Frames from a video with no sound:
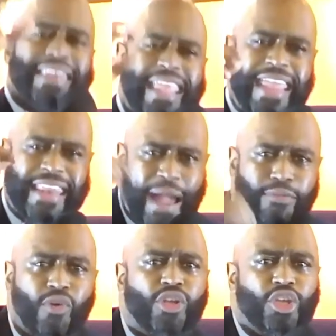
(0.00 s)
I
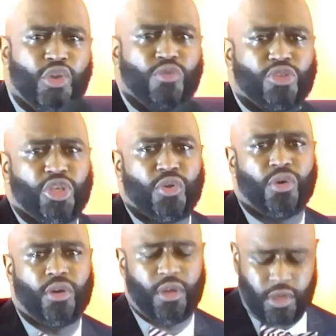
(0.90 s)
need, and I'm going to
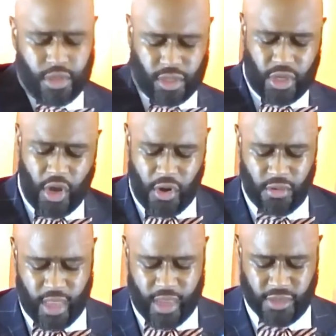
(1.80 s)
use you
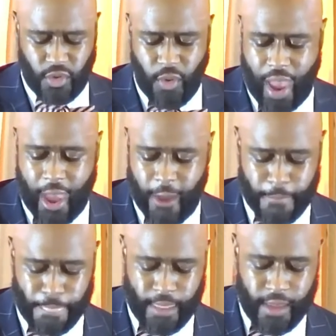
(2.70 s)
to turn things around.